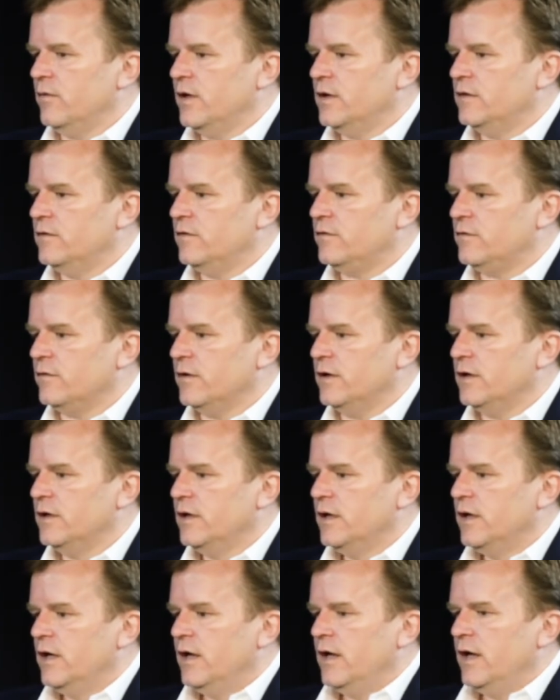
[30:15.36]
industry.
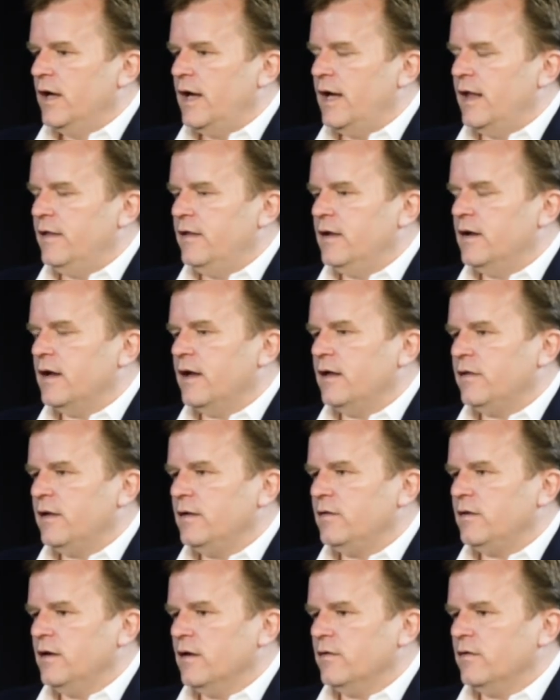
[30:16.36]
And then I
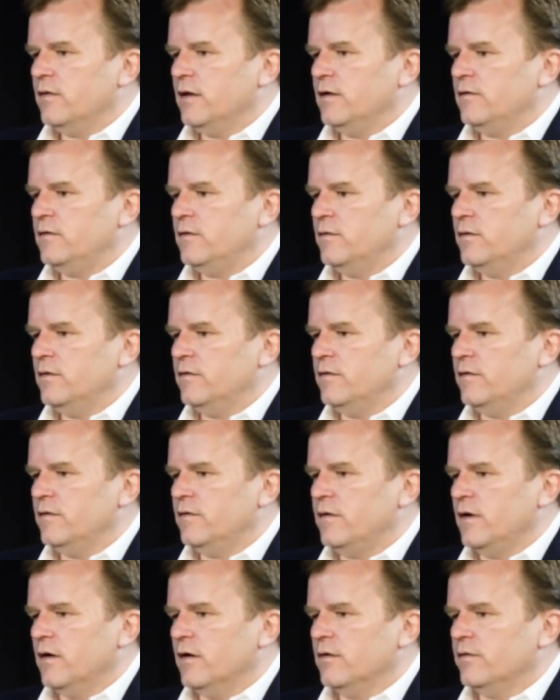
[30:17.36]
think the other thing too
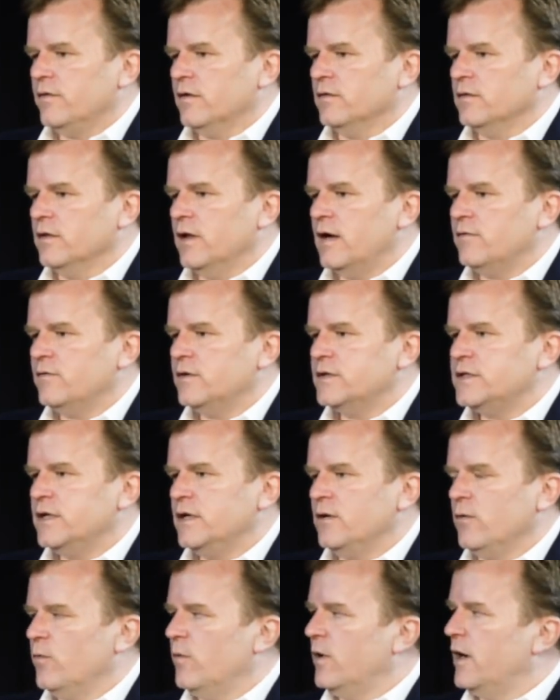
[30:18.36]
is they're
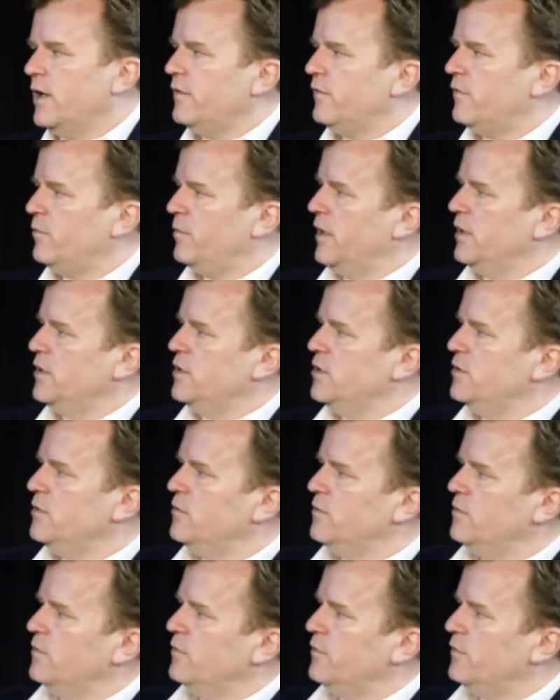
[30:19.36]
leveraging what's been
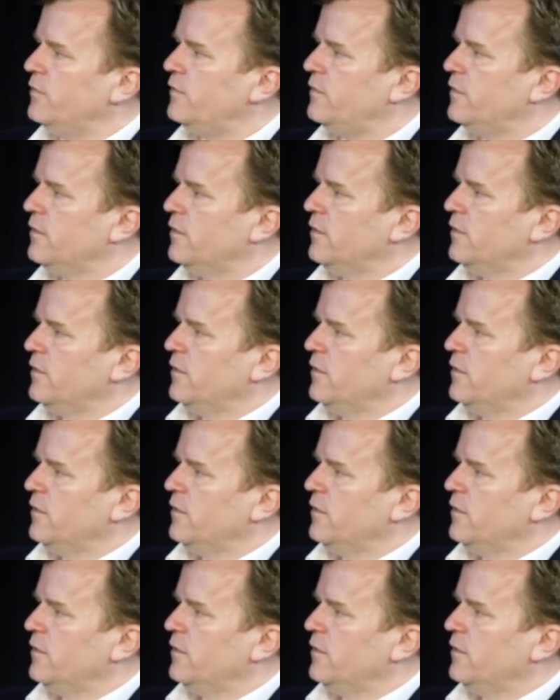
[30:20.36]
used